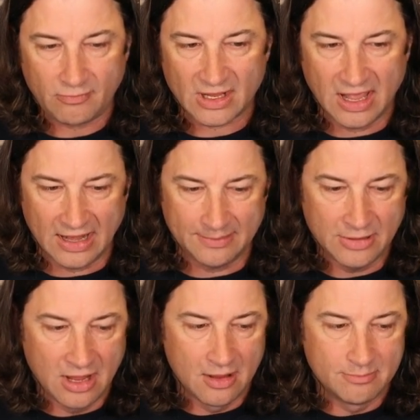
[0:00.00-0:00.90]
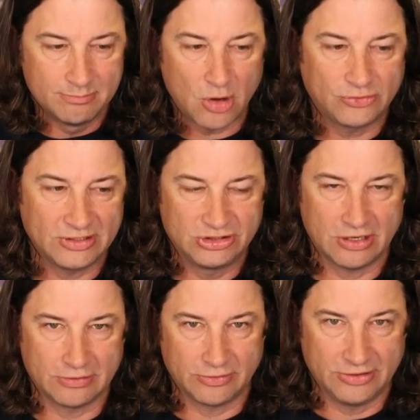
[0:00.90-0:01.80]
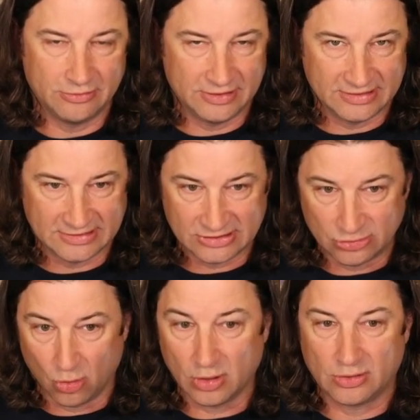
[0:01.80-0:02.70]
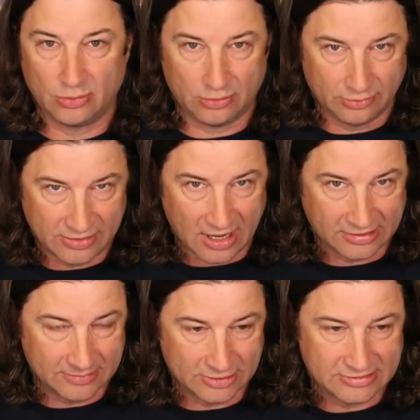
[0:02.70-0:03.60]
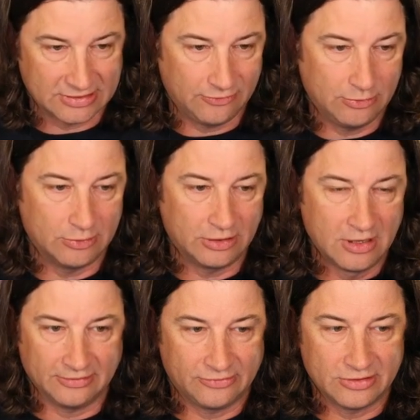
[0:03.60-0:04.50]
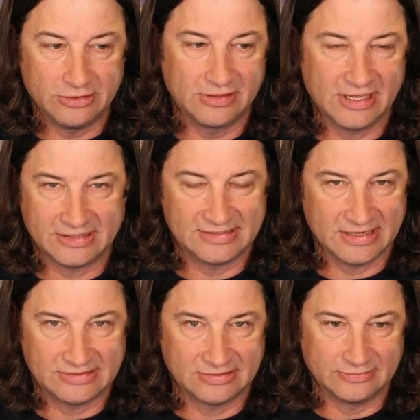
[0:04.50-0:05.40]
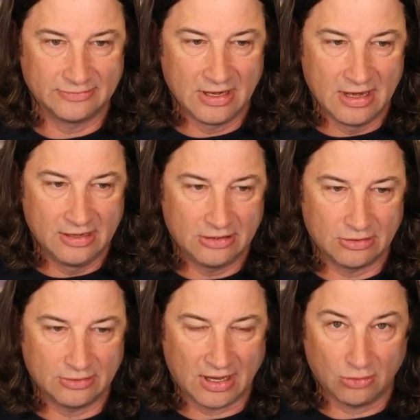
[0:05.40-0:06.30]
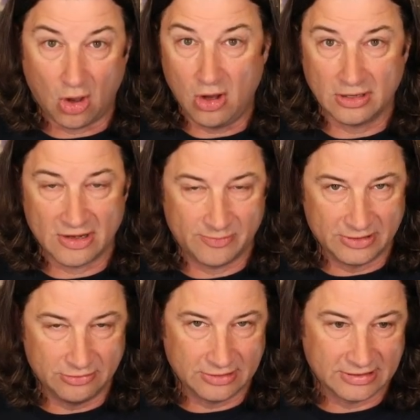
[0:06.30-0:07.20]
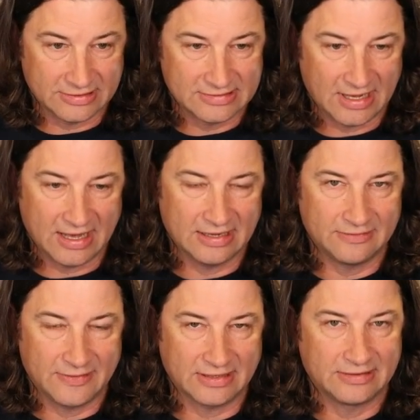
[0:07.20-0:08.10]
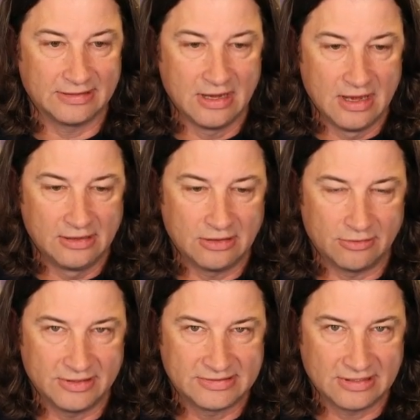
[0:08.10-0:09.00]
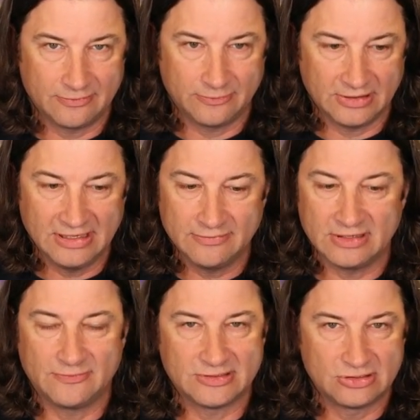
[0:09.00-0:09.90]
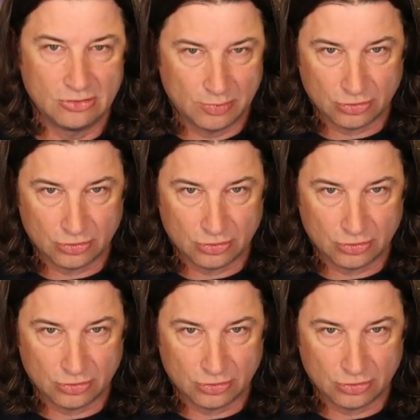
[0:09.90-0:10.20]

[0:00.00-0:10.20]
And I'm mostly sharing with you these historical documents, if you will, so that you can get a sense of, how long I've been doing this and the fact that, this stuff, even if it's super